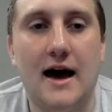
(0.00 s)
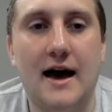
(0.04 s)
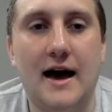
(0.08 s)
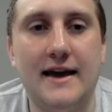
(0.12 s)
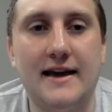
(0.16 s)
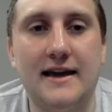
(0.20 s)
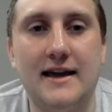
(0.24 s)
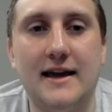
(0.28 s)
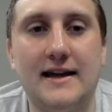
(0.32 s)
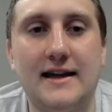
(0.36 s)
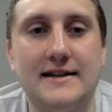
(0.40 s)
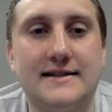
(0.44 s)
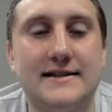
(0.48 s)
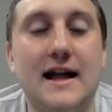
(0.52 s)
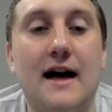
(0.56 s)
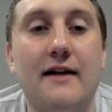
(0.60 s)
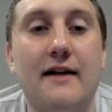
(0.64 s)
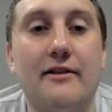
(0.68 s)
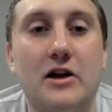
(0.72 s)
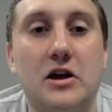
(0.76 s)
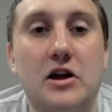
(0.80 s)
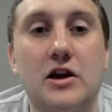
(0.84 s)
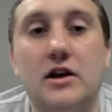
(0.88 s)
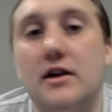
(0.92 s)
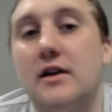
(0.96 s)
it's
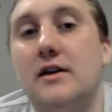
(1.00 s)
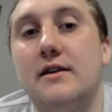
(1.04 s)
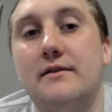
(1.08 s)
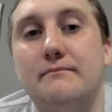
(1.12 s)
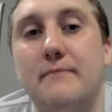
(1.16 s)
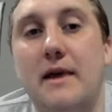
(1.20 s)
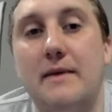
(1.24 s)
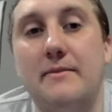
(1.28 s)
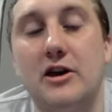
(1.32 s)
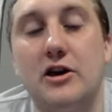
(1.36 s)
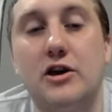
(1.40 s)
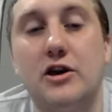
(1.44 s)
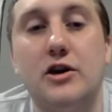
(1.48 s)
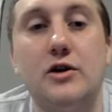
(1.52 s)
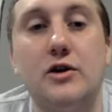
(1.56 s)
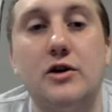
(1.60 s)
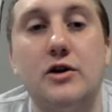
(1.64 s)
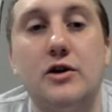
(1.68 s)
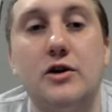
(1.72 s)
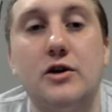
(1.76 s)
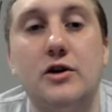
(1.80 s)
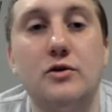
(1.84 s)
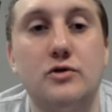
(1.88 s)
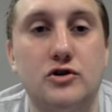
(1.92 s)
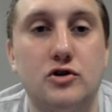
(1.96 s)
not like maybe a
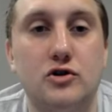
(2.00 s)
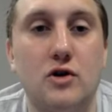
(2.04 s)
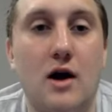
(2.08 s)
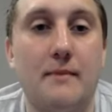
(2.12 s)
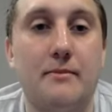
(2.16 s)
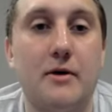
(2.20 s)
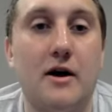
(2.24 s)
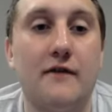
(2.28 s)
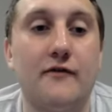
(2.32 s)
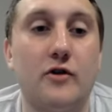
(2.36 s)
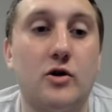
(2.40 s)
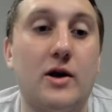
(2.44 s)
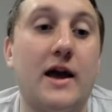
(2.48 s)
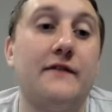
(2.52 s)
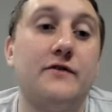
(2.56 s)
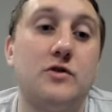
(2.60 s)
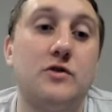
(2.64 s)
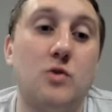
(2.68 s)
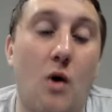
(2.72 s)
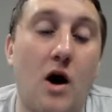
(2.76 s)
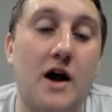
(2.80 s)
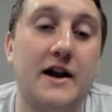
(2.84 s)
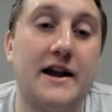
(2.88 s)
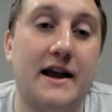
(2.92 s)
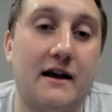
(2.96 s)
huge drop off. Okay.
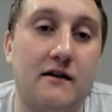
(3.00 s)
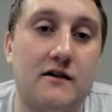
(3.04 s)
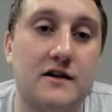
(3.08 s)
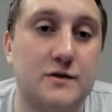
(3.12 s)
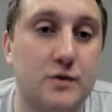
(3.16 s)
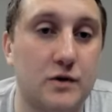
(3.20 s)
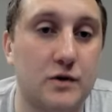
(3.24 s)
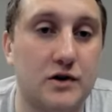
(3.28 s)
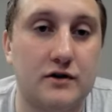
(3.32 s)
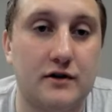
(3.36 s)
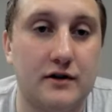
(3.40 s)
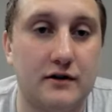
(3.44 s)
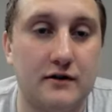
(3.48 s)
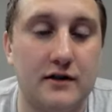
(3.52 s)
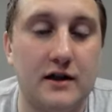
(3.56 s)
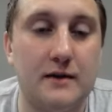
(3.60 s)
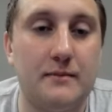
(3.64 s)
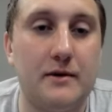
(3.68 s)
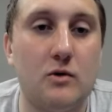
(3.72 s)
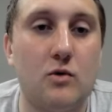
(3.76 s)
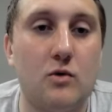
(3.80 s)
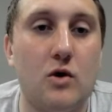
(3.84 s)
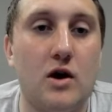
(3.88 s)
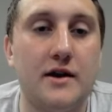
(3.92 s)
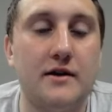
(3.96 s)
Dajuan Harris would clearly
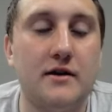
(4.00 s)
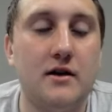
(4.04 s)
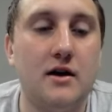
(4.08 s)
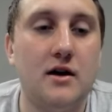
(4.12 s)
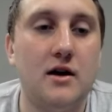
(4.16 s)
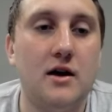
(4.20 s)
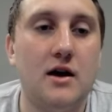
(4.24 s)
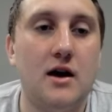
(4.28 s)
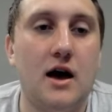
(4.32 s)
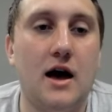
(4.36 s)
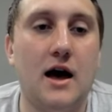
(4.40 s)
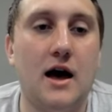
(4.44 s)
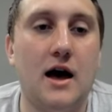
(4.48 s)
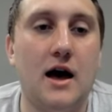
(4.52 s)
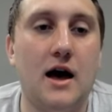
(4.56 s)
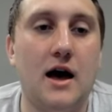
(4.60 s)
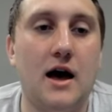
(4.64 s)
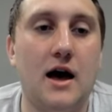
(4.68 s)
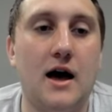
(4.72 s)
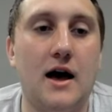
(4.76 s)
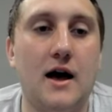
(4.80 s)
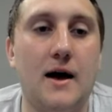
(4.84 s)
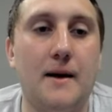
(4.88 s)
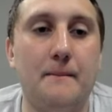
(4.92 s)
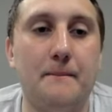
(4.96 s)
be one,
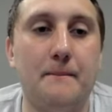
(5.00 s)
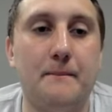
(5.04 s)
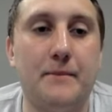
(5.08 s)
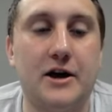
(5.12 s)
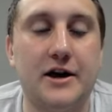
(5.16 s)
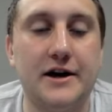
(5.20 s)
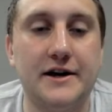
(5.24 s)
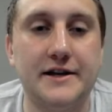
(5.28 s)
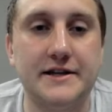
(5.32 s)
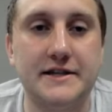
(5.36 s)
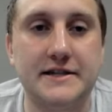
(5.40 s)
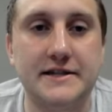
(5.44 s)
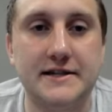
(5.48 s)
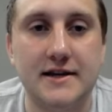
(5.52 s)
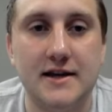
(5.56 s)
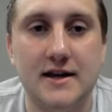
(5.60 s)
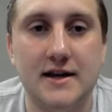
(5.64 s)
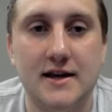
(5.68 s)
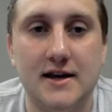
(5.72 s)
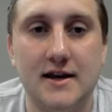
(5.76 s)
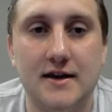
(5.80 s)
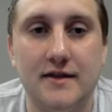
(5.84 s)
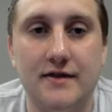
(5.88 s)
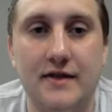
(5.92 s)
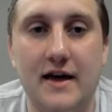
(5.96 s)
because
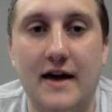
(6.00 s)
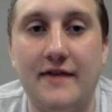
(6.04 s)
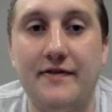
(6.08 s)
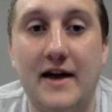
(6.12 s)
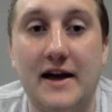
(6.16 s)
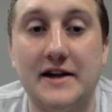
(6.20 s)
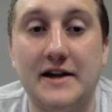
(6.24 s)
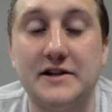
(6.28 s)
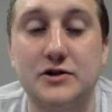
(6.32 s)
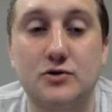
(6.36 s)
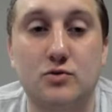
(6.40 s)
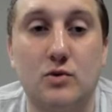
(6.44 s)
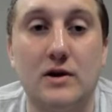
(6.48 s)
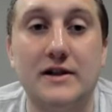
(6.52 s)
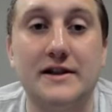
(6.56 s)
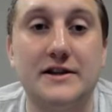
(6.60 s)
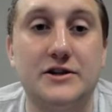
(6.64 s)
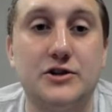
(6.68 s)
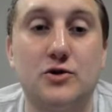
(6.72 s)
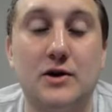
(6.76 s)
then that just really